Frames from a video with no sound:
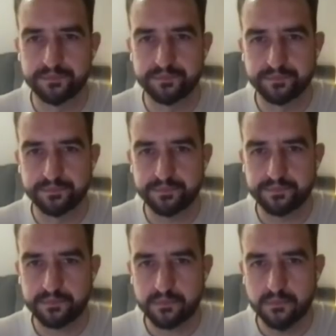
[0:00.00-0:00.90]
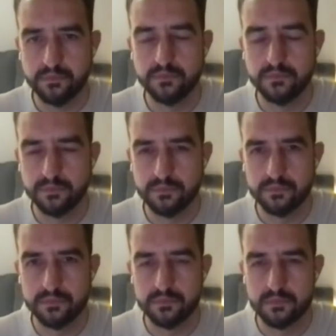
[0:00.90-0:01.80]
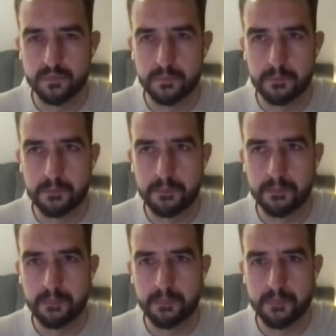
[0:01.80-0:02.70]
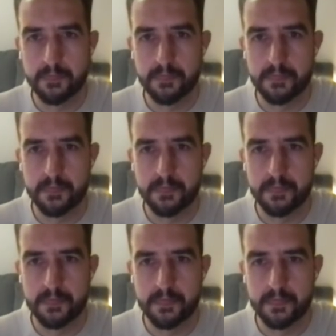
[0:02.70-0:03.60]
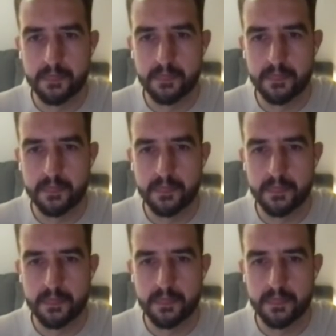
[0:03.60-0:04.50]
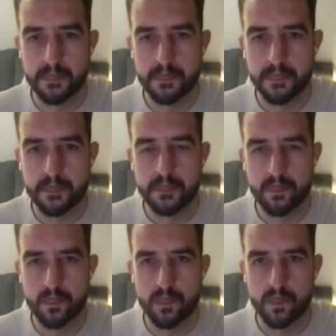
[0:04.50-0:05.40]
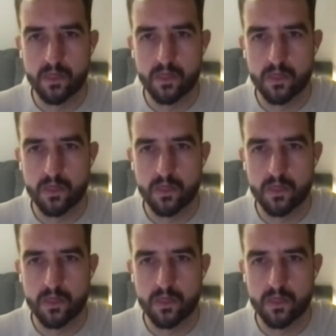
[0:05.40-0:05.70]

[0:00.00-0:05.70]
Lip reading: The person shown says nothing.